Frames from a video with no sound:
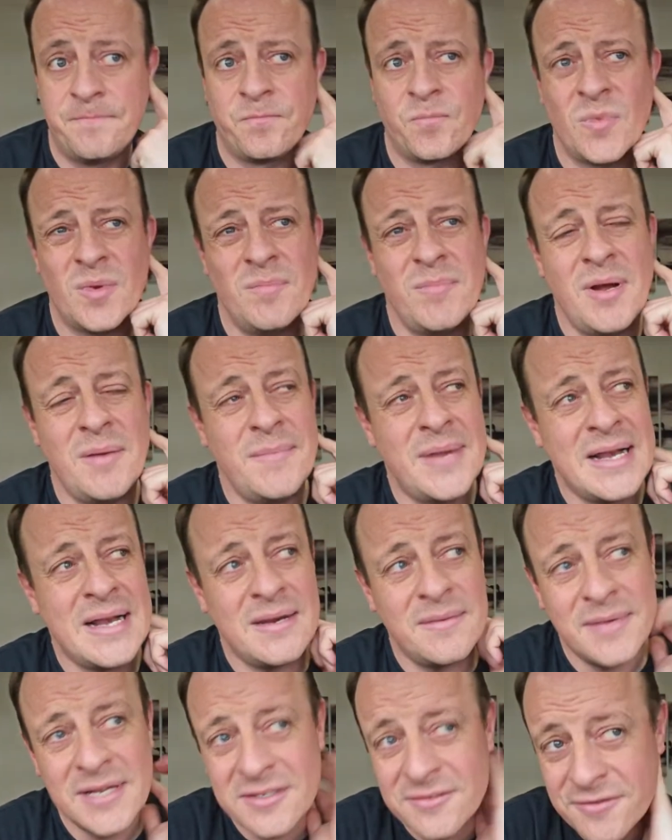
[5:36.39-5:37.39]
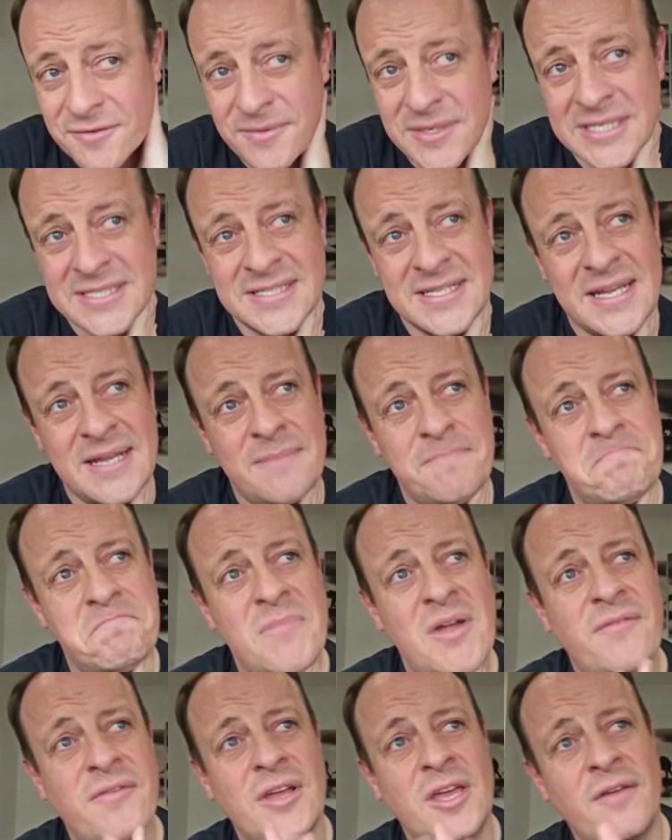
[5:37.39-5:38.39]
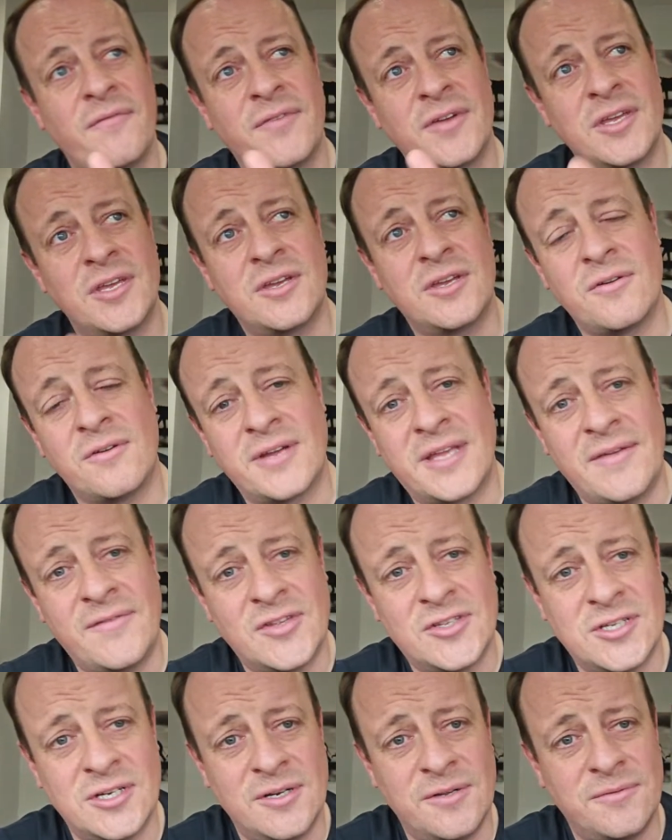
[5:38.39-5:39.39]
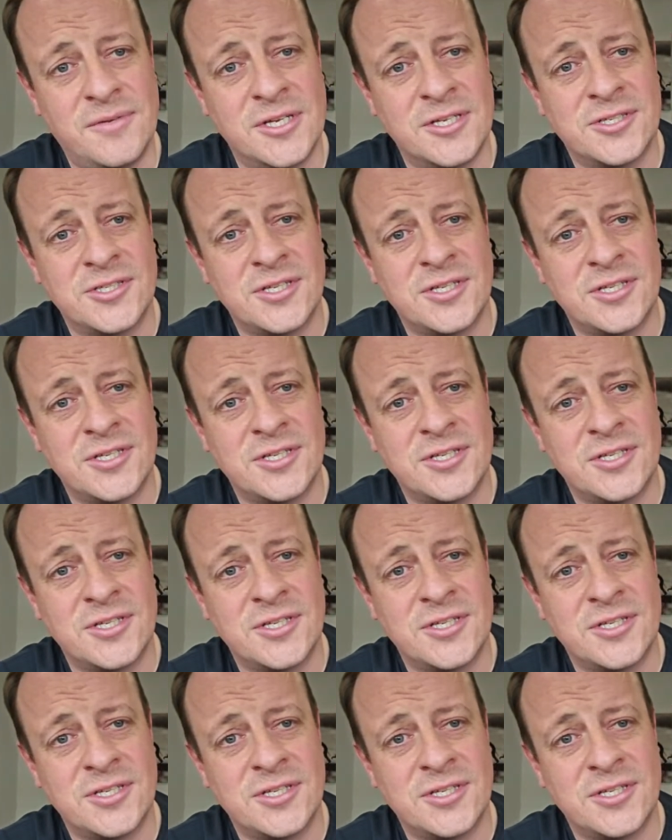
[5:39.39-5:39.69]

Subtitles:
My man of the match for West Ham, I think you've got to give it to Lucas.